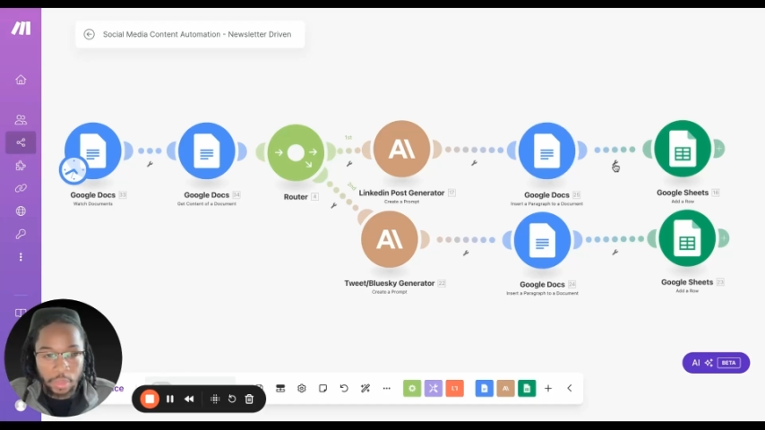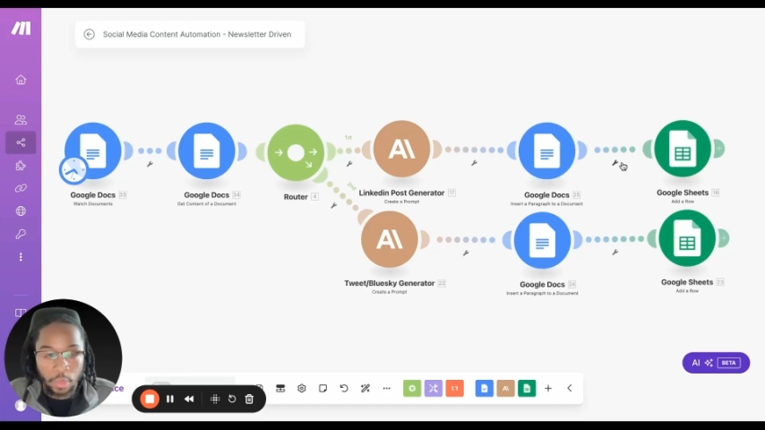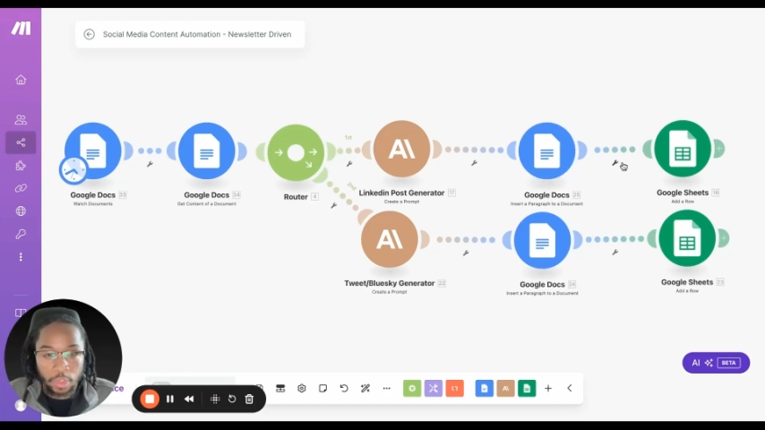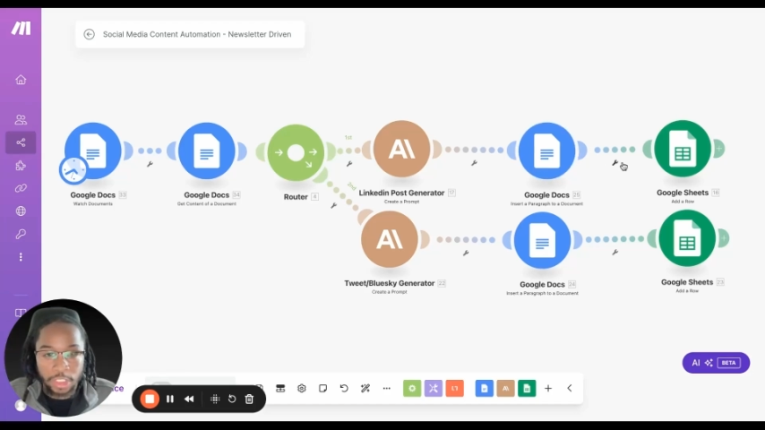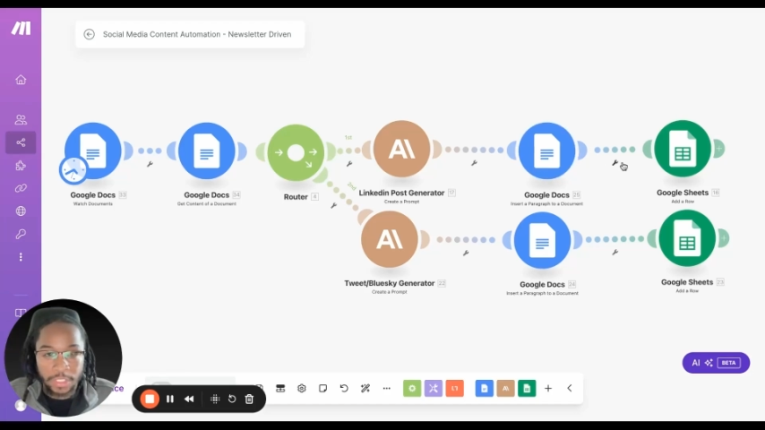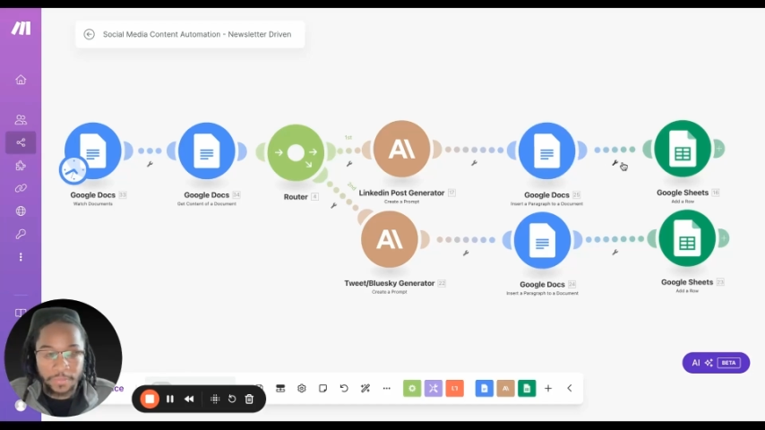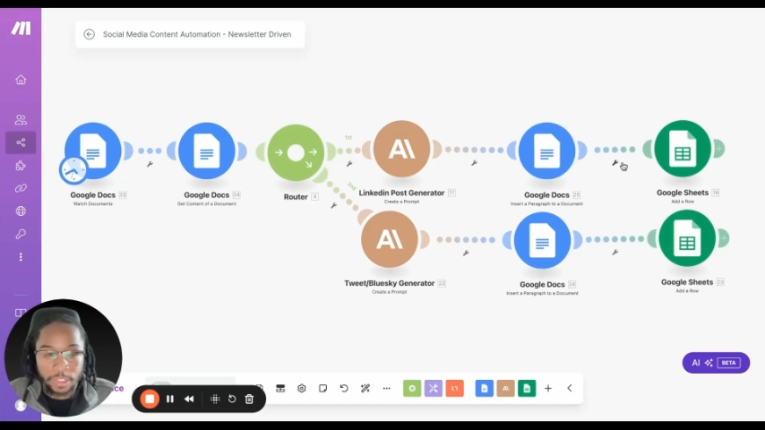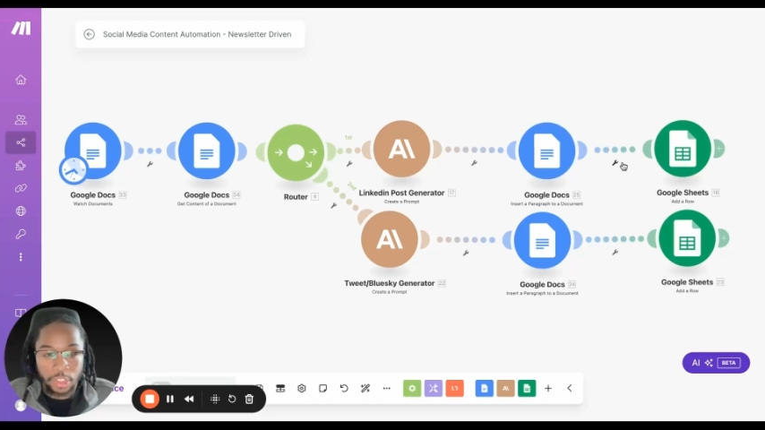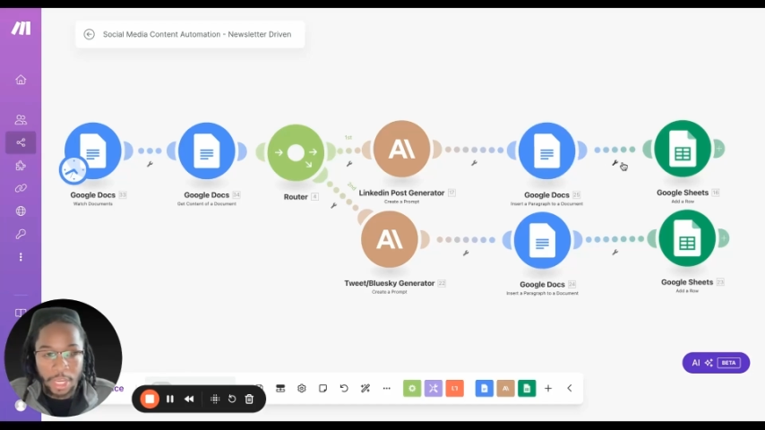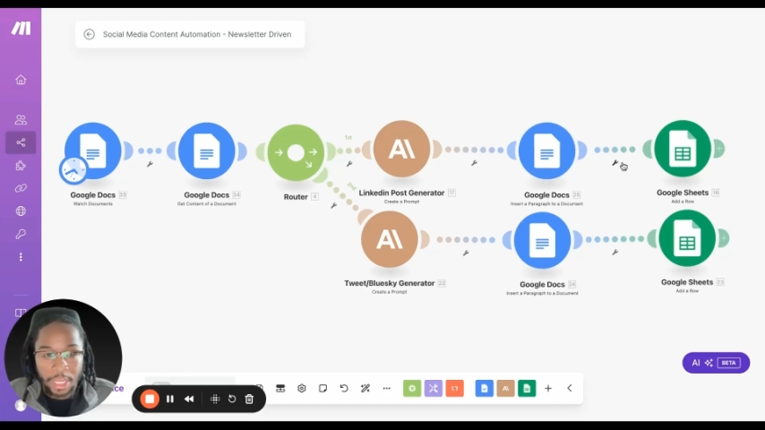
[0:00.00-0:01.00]
Google Sheet
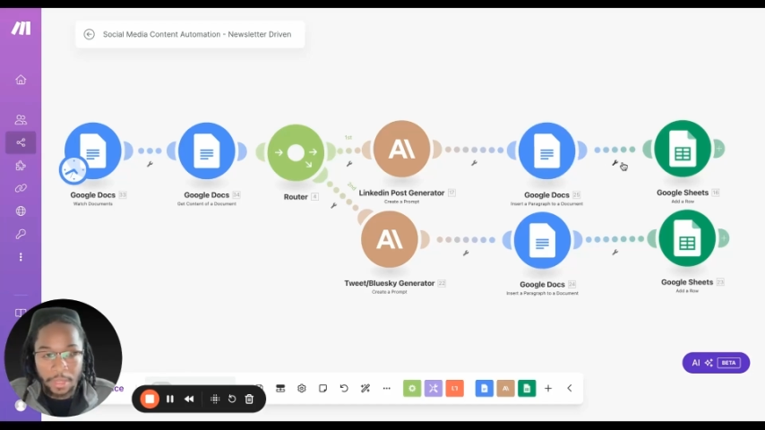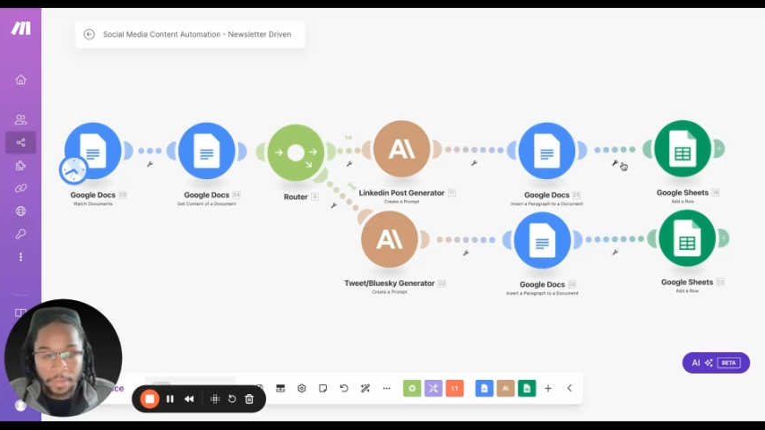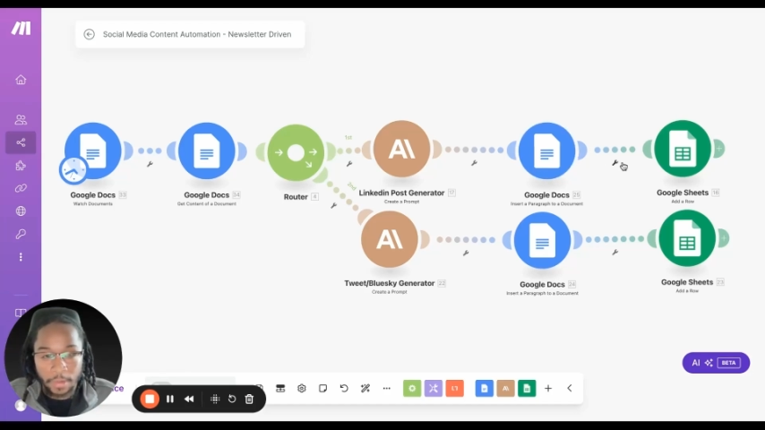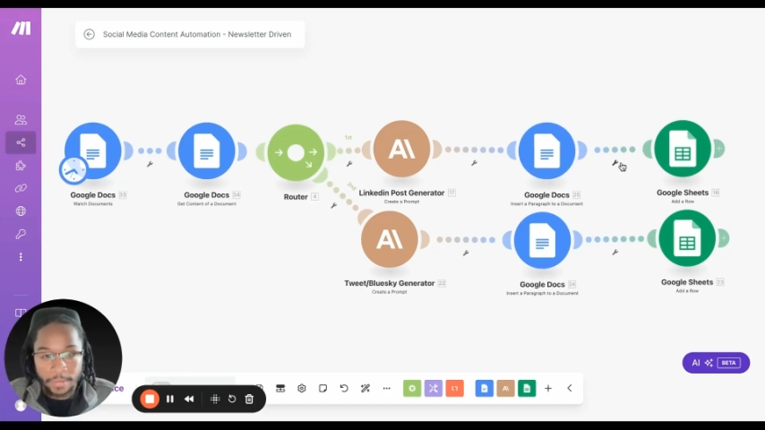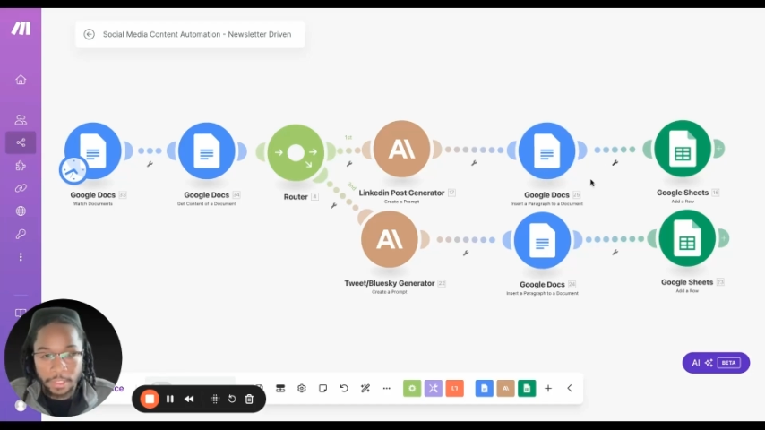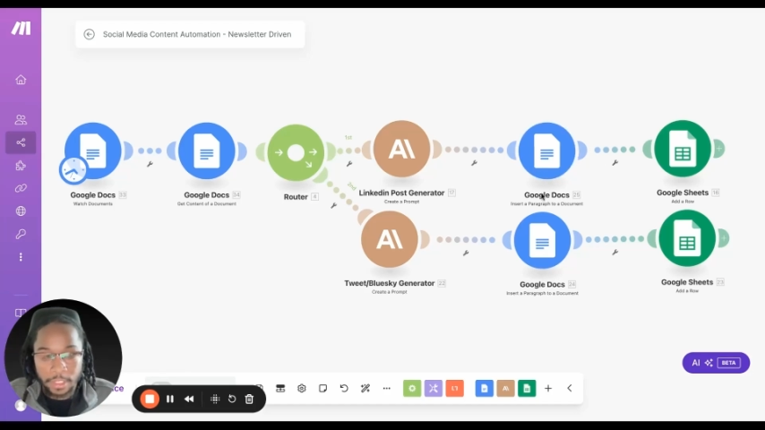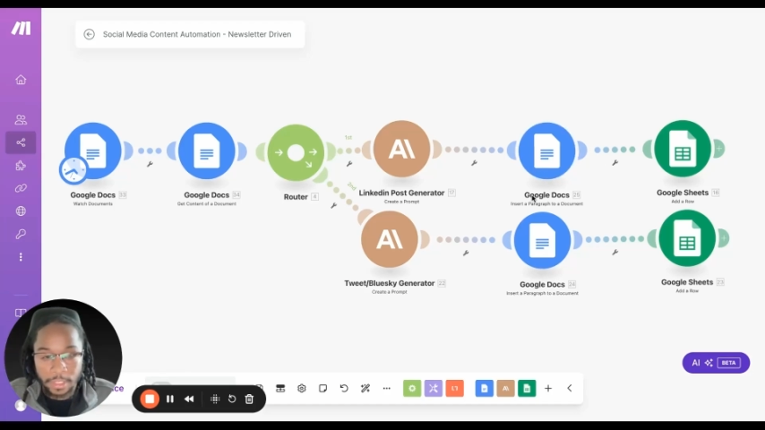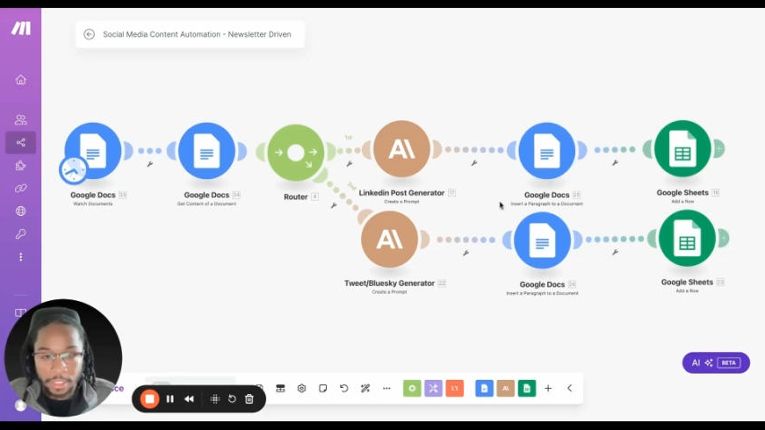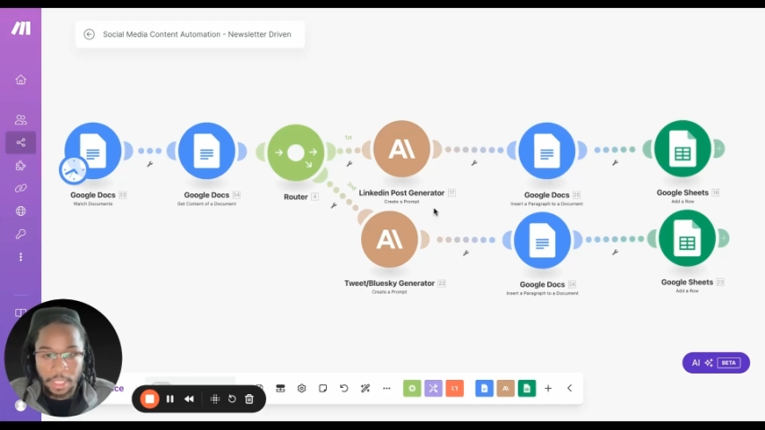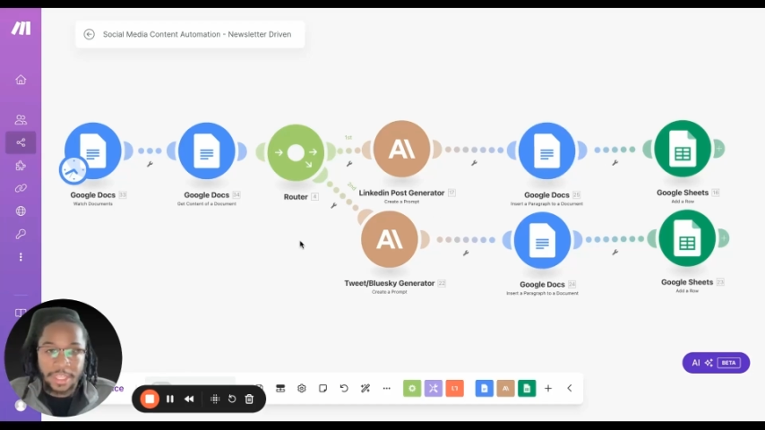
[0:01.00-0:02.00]
for tracking purposes.